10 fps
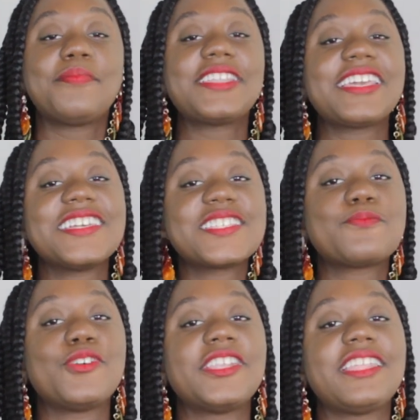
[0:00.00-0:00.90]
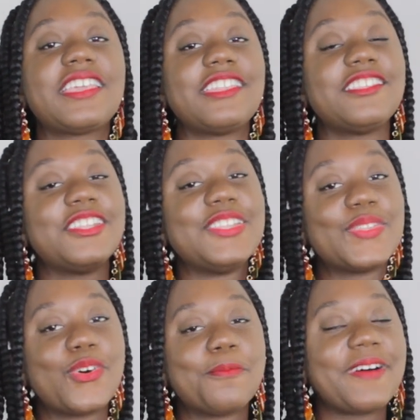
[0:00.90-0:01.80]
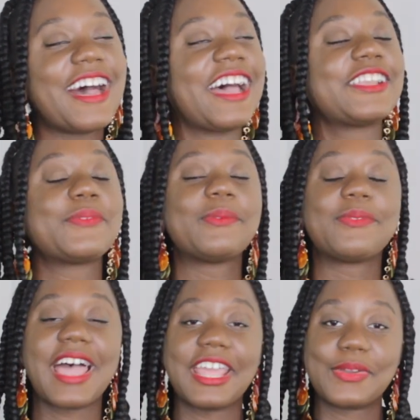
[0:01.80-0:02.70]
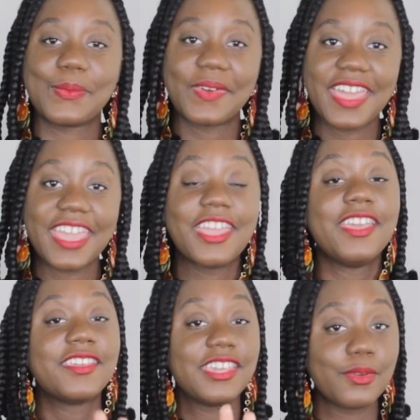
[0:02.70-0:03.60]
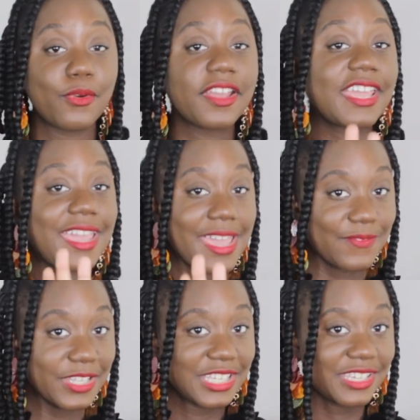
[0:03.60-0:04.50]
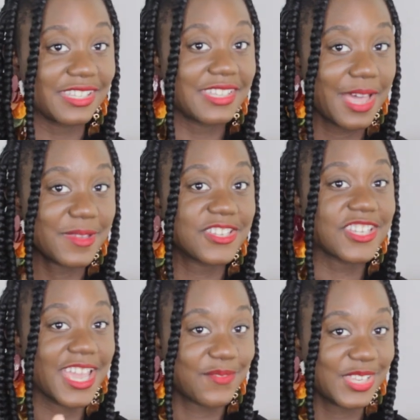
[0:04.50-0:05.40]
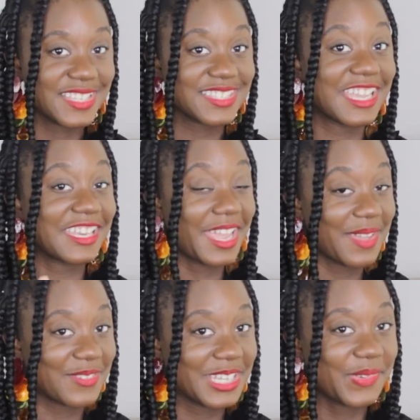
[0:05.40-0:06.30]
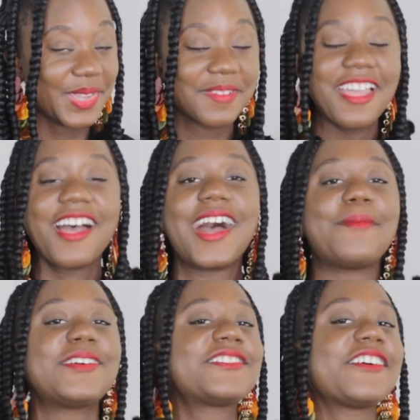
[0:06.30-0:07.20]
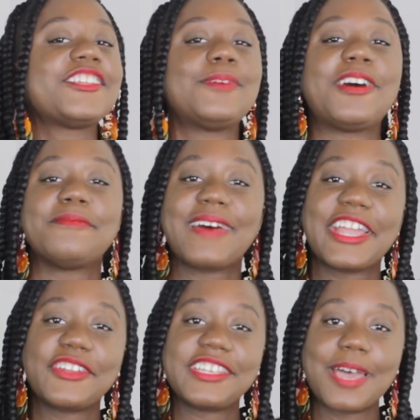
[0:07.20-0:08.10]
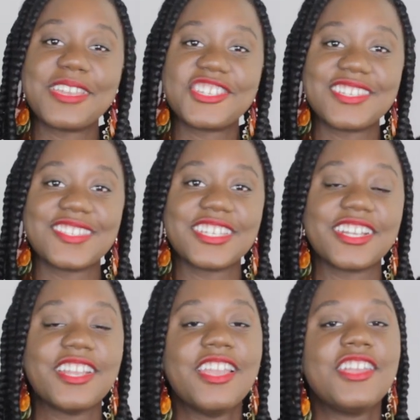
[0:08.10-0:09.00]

Please put it in the no pile right away. Keyword: heavily damaged, heavily stained, heavily ripped. I'm not talking about minor damages here.